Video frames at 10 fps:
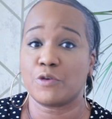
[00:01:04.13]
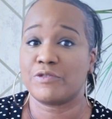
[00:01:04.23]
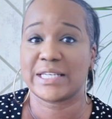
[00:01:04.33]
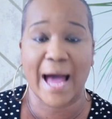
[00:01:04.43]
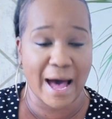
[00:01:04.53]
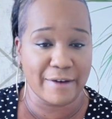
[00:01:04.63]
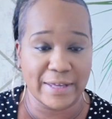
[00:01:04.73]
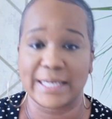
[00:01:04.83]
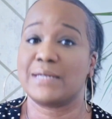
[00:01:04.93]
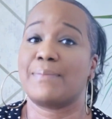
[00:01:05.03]
already have a
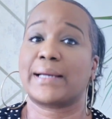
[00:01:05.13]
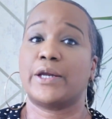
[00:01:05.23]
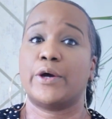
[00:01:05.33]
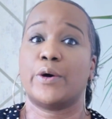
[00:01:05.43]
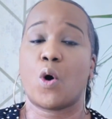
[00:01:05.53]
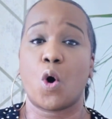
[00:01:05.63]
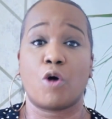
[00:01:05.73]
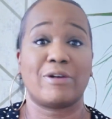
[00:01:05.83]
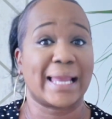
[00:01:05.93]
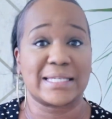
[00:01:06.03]
lead magnet or
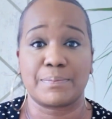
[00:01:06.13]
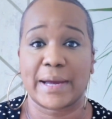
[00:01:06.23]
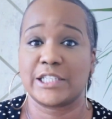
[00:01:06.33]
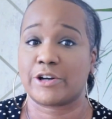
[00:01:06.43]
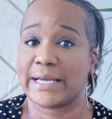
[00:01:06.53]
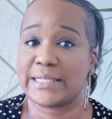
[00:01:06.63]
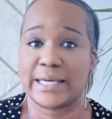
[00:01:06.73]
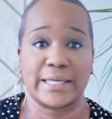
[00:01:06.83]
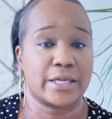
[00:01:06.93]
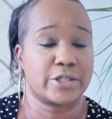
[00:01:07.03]
a landing page
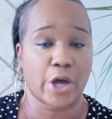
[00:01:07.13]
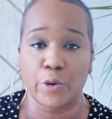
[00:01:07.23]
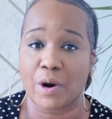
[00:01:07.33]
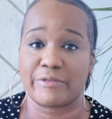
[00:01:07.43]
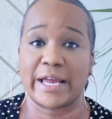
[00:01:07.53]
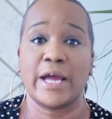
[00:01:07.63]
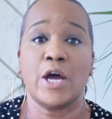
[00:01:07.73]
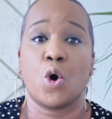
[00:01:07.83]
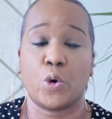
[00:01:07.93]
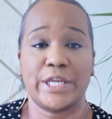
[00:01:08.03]
created, don't worry.
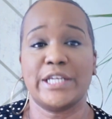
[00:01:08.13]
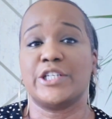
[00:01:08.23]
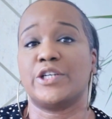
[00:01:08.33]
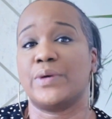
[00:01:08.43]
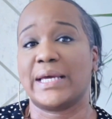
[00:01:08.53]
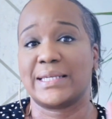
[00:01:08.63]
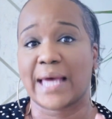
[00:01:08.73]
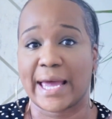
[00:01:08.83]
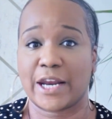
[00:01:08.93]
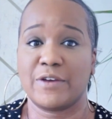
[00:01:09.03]
All you need to do is
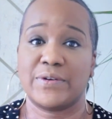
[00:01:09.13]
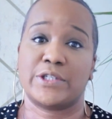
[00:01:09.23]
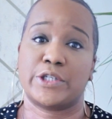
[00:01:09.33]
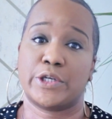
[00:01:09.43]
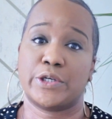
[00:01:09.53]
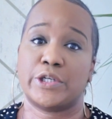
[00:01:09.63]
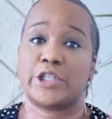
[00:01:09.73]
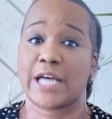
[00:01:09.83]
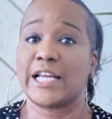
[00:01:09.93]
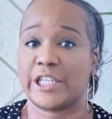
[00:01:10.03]
head over to
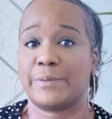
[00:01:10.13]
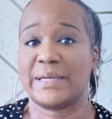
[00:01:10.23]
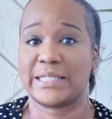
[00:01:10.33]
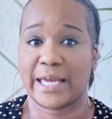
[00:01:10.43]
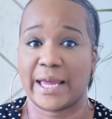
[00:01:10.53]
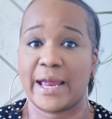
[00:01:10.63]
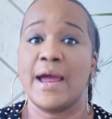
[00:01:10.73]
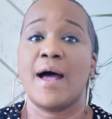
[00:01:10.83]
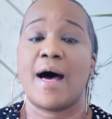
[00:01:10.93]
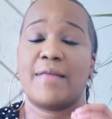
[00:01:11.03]
ChatGPT
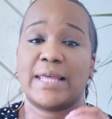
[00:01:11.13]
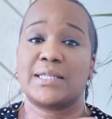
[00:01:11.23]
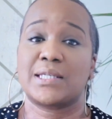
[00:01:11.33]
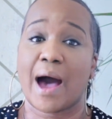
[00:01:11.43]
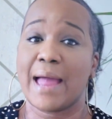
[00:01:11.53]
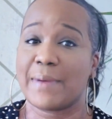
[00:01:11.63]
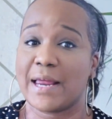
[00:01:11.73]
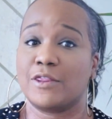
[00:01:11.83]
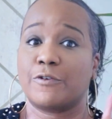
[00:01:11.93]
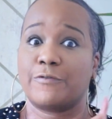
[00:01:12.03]
and then type in
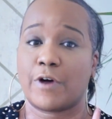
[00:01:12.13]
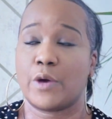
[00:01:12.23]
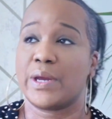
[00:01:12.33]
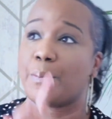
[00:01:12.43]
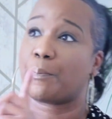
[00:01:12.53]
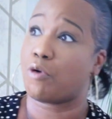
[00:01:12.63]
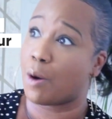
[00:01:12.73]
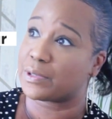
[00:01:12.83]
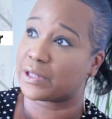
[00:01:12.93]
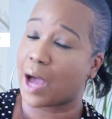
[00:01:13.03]
the following
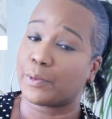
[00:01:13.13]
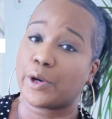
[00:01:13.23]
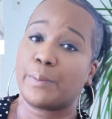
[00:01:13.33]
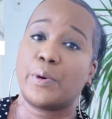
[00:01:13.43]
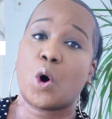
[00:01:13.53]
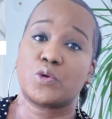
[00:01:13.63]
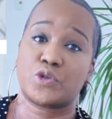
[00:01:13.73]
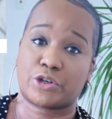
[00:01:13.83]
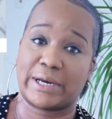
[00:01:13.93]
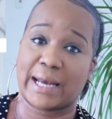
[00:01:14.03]
prompt that I'm going to put on
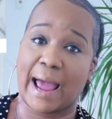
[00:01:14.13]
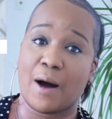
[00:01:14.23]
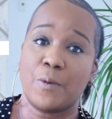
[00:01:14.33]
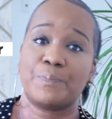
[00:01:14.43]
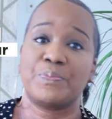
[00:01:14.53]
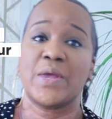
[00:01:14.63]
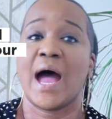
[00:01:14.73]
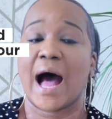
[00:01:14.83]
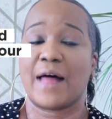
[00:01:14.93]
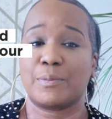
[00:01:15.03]
screen now.
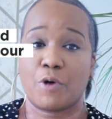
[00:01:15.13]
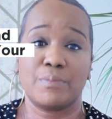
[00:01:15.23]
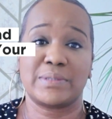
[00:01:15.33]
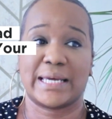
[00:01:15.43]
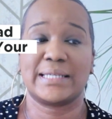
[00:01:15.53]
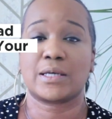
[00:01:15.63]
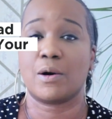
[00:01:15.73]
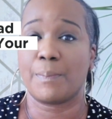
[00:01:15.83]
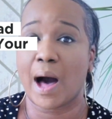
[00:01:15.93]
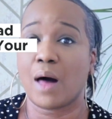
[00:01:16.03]
And the prompt is
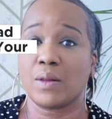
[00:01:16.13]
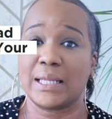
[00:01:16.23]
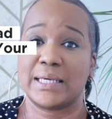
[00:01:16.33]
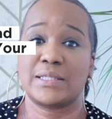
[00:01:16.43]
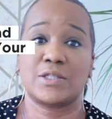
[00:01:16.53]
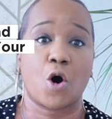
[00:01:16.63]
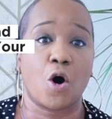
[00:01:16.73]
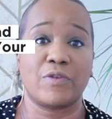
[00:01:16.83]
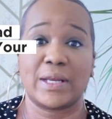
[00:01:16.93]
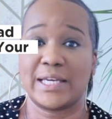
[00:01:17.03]
compile a list
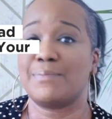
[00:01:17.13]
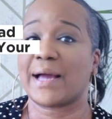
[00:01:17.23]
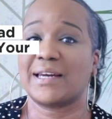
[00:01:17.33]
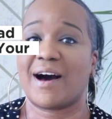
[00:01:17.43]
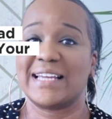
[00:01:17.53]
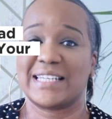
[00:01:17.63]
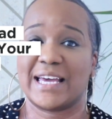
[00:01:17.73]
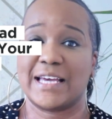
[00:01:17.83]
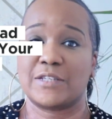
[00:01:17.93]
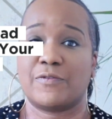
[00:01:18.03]
of lead magnet
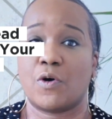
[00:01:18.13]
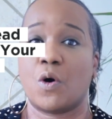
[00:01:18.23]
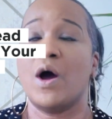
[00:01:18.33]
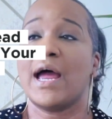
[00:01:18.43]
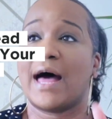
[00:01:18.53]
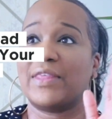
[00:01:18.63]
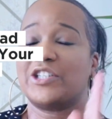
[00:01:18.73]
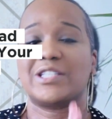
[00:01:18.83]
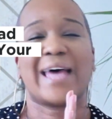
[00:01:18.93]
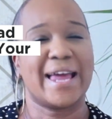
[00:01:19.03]
ideas for, and then
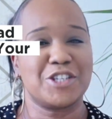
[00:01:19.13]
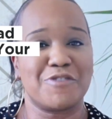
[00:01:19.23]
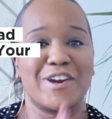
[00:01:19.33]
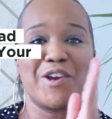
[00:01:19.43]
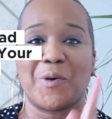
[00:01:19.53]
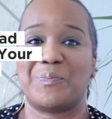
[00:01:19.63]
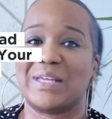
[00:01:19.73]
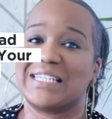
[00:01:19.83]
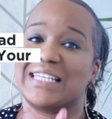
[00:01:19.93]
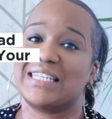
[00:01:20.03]
just enter in your
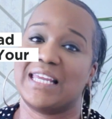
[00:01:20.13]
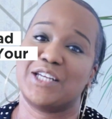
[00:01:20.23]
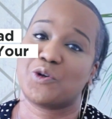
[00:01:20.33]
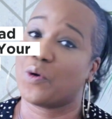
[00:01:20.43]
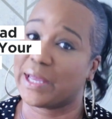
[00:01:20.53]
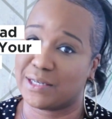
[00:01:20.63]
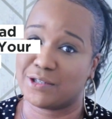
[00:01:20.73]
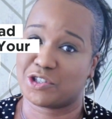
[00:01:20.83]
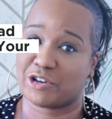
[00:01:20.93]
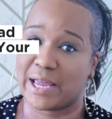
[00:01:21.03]
business niche or
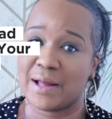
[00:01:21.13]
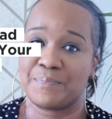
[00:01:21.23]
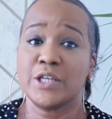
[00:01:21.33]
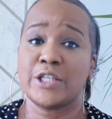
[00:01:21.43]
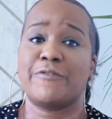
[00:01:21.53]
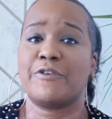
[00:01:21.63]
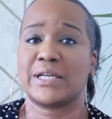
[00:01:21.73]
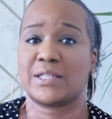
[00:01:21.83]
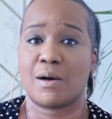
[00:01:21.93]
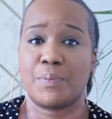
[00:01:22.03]
industry. So for
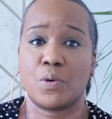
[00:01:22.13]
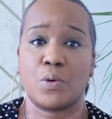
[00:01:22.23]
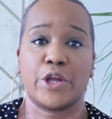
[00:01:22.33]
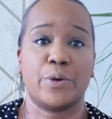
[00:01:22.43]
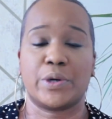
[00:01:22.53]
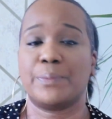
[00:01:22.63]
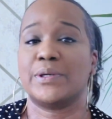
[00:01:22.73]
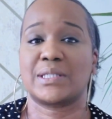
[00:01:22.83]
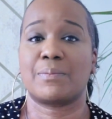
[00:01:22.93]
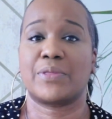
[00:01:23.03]
example, you want to put
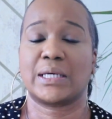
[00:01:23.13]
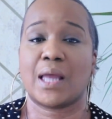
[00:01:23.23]
something